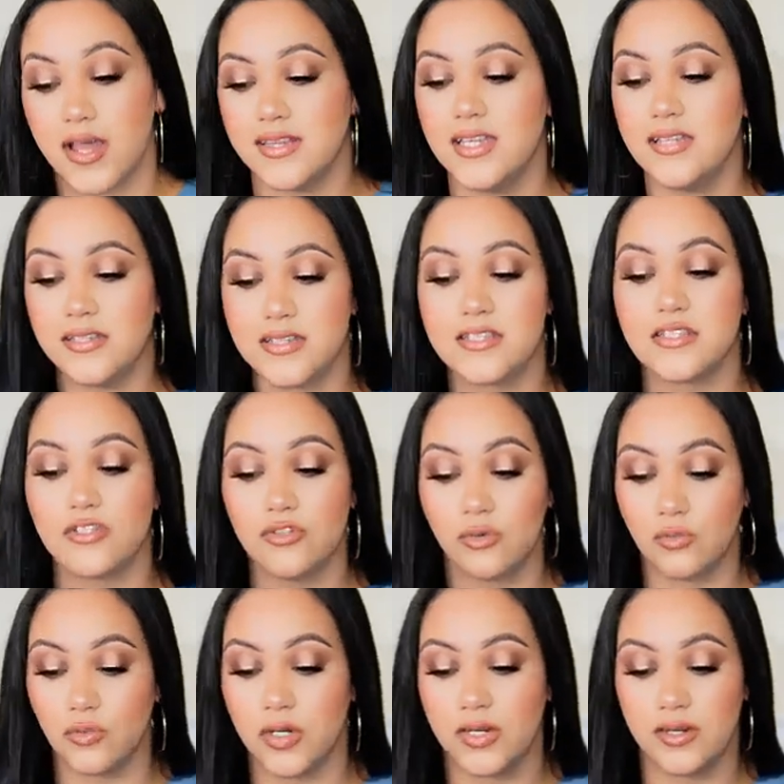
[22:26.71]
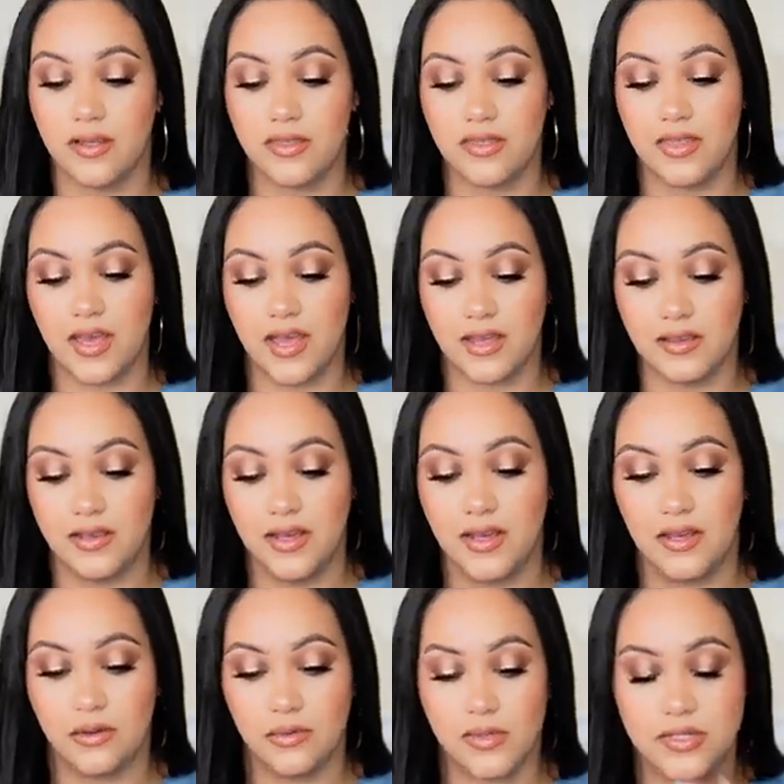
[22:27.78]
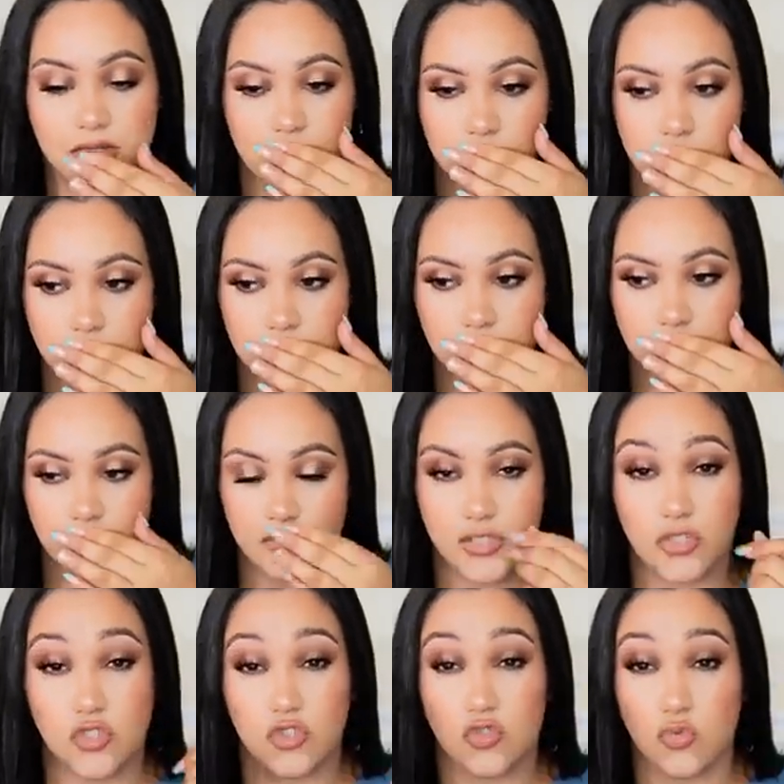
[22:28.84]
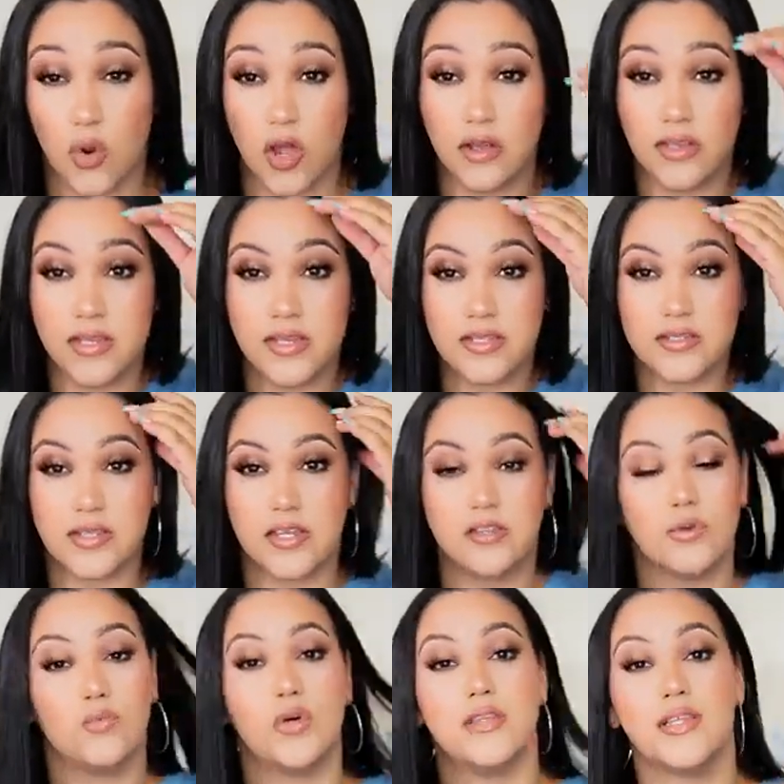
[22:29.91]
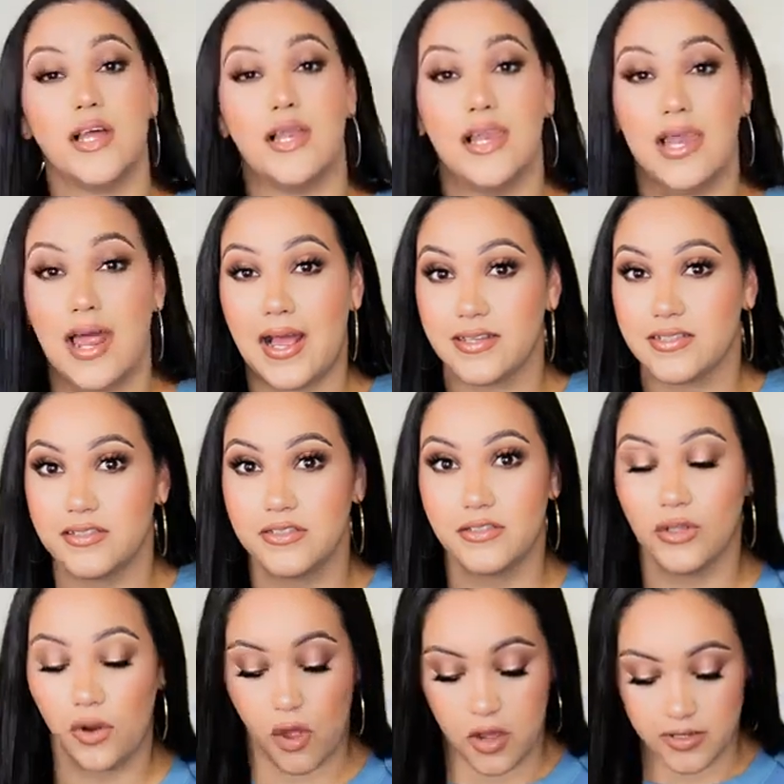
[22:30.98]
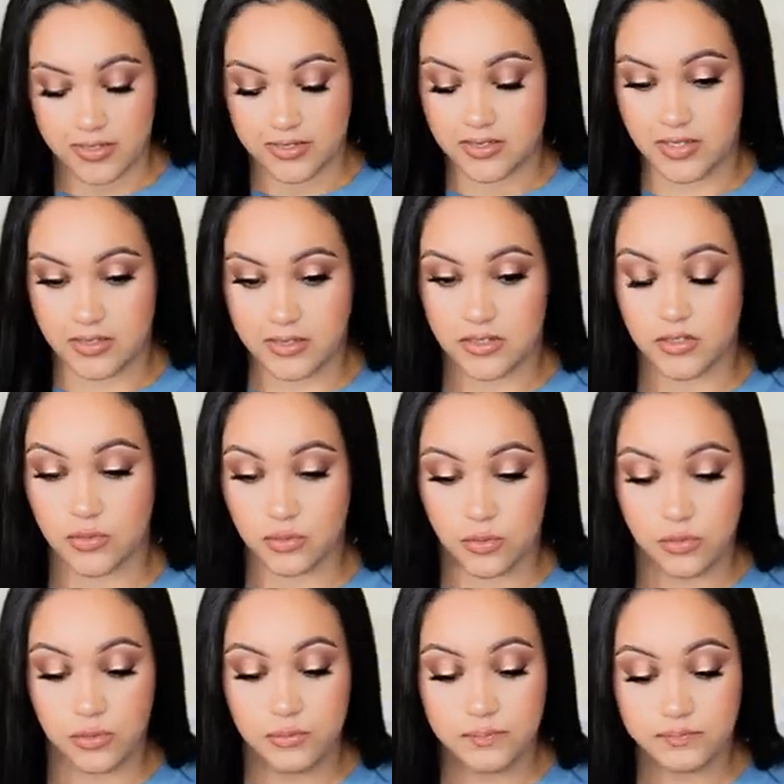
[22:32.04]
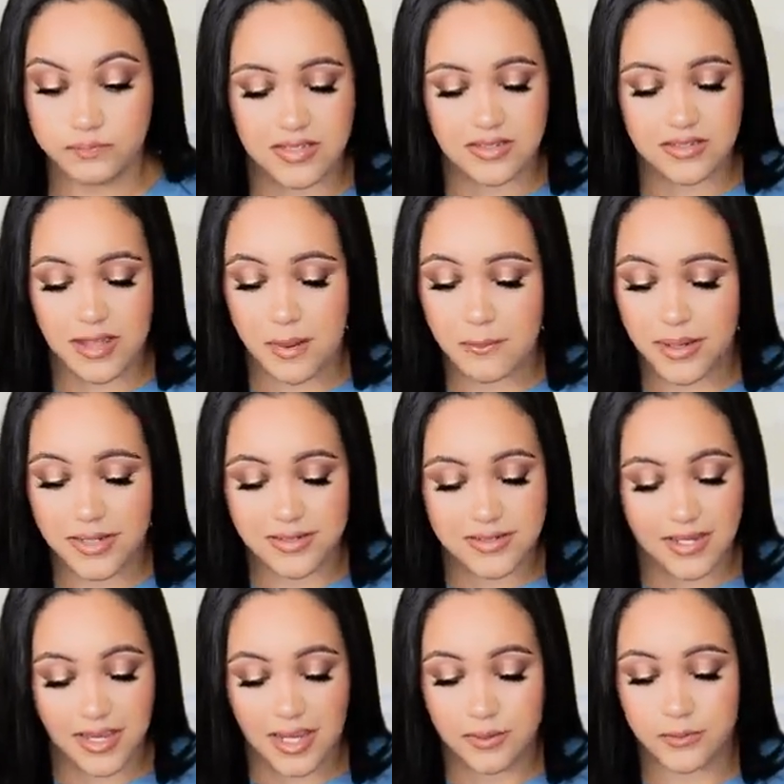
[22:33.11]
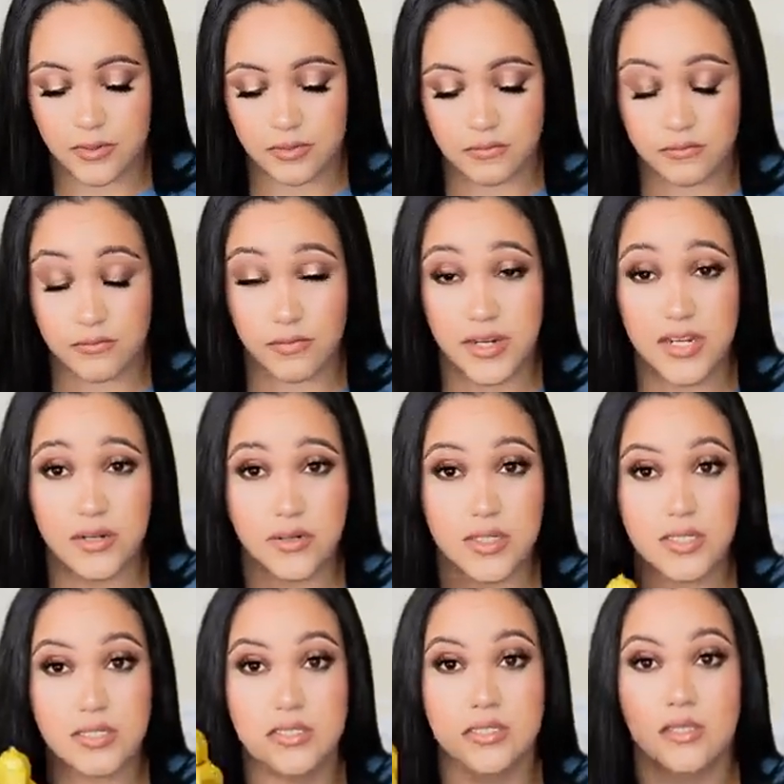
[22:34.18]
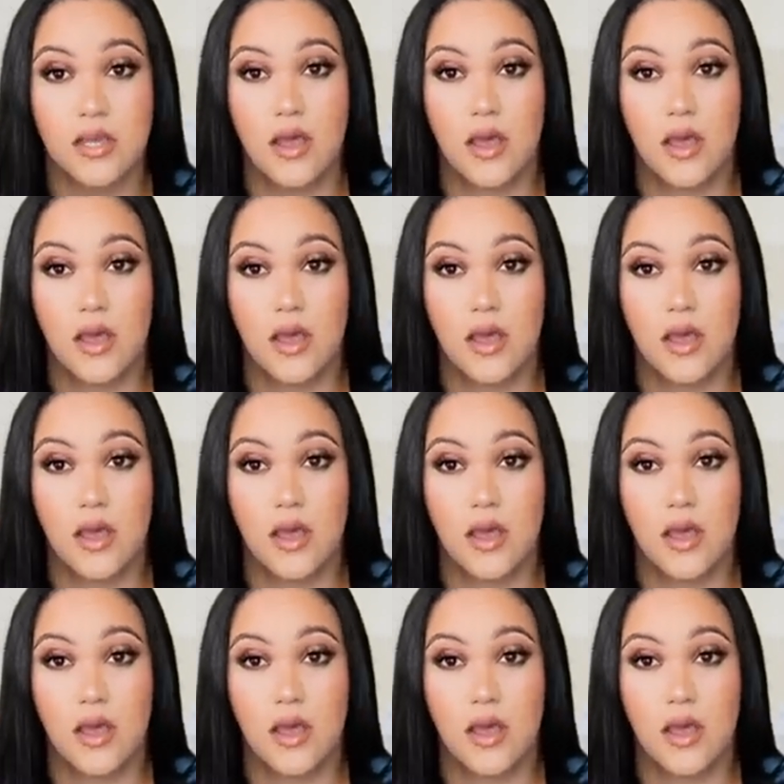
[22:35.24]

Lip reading: I think this is the one that was the strongest and the one that lasted the longest in this room. This is not my type of fragrance,